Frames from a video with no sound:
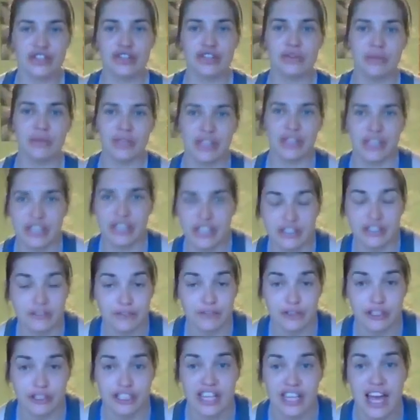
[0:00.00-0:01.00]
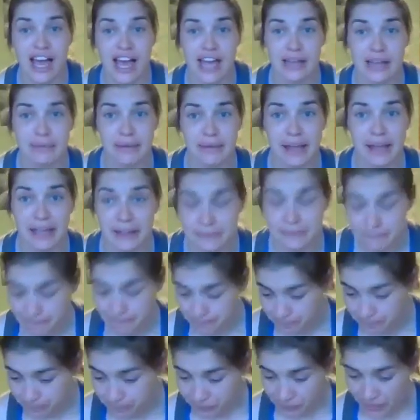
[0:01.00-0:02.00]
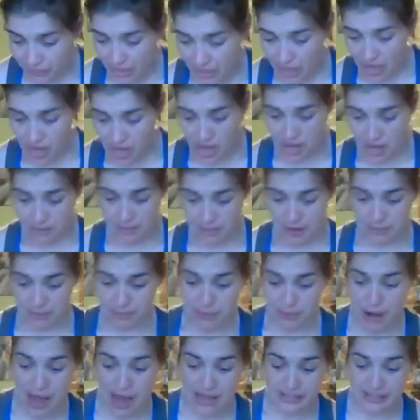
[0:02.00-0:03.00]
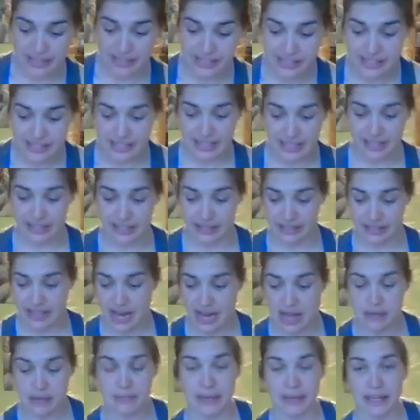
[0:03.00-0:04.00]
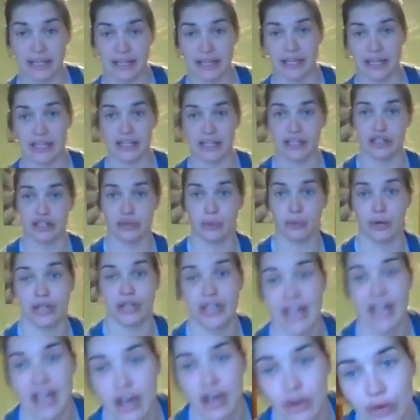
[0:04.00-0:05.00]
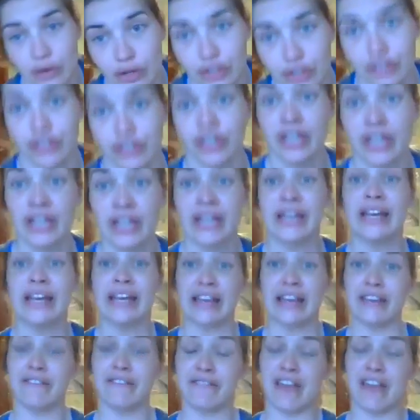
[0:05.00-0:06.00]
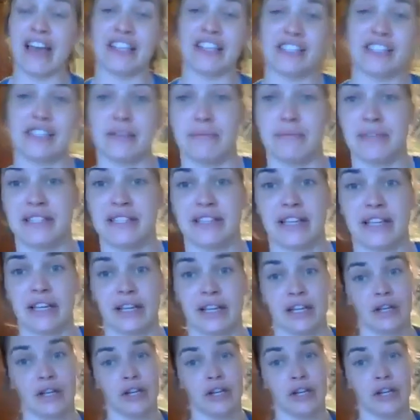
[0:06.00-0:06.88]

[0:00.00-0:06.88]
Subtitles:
are really good for timing and practicing timing in your workout, or if that's the missing